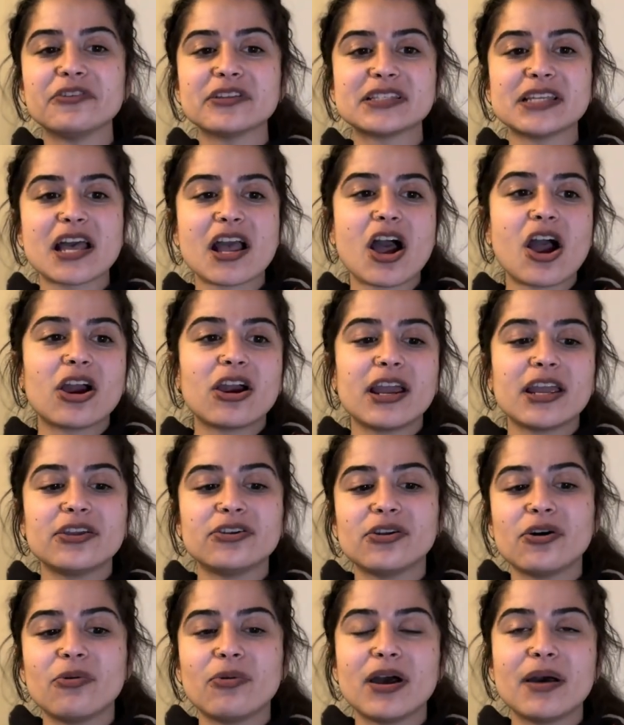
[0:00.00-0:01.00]
It's like, all right, you
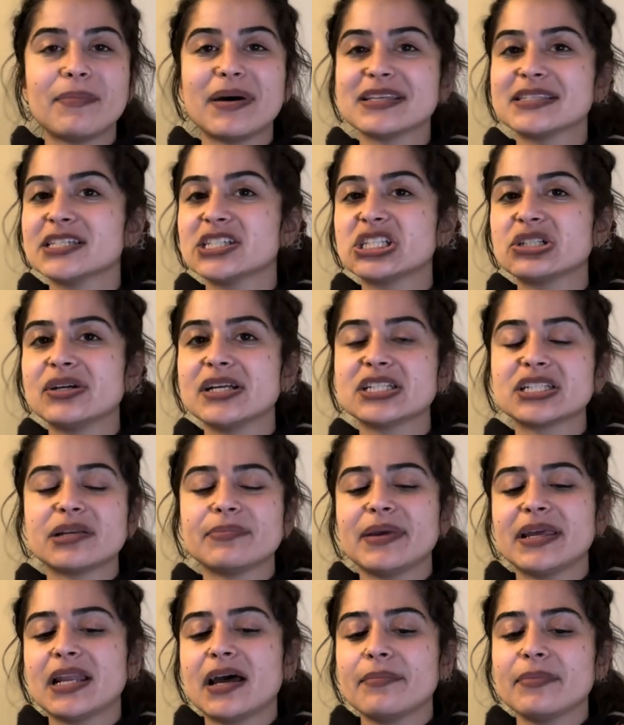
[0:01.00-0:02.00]
know what? My situation
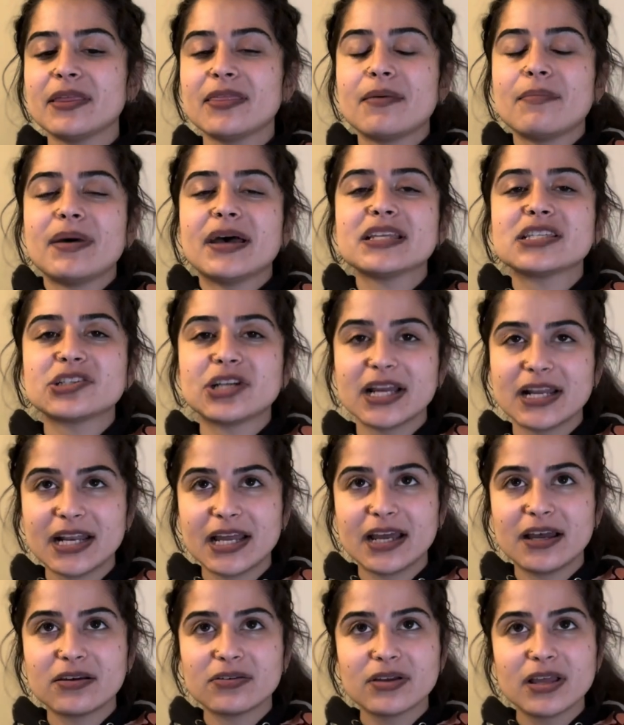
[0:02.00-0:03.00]
may not be the best right
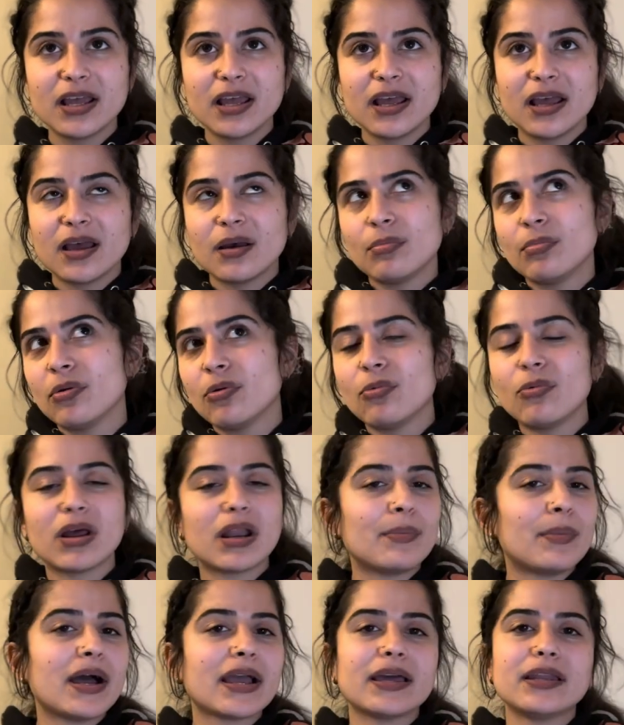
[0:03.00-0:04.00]
now, but what
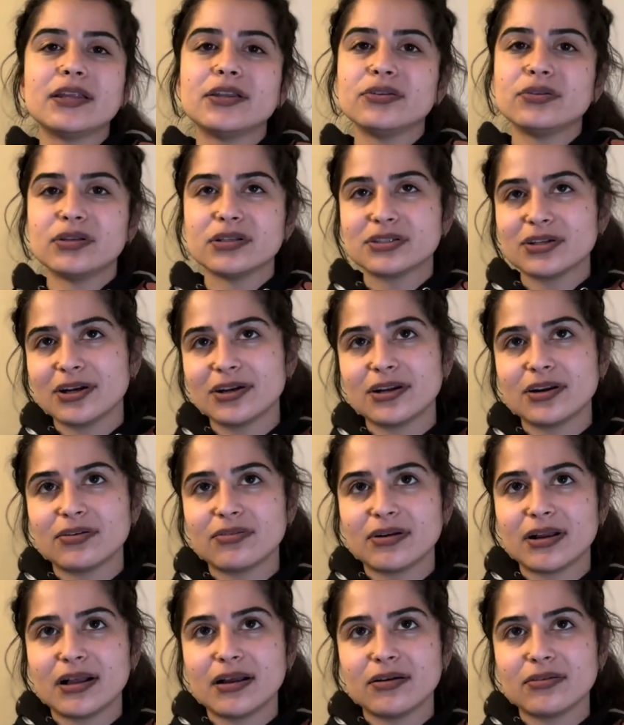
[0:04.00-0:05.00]
am I going to do to turn it
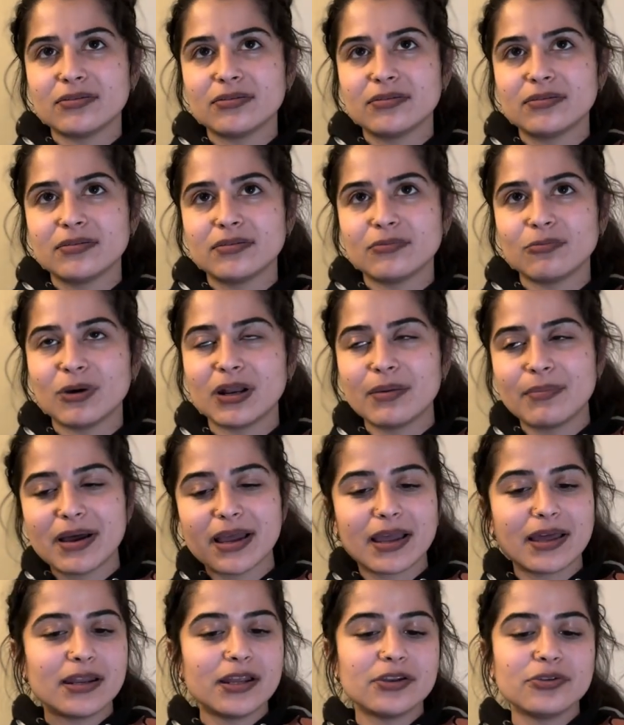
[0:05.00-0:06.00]
around? What am I
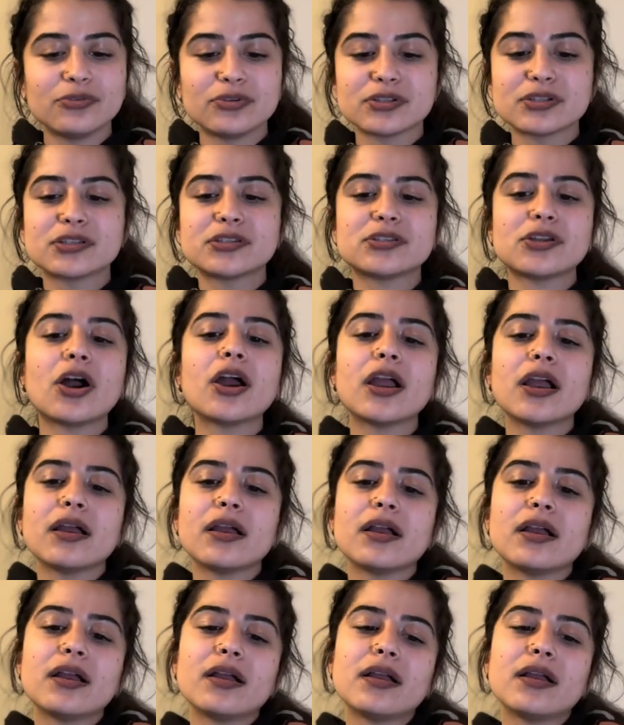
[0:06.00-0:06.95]
going to do to start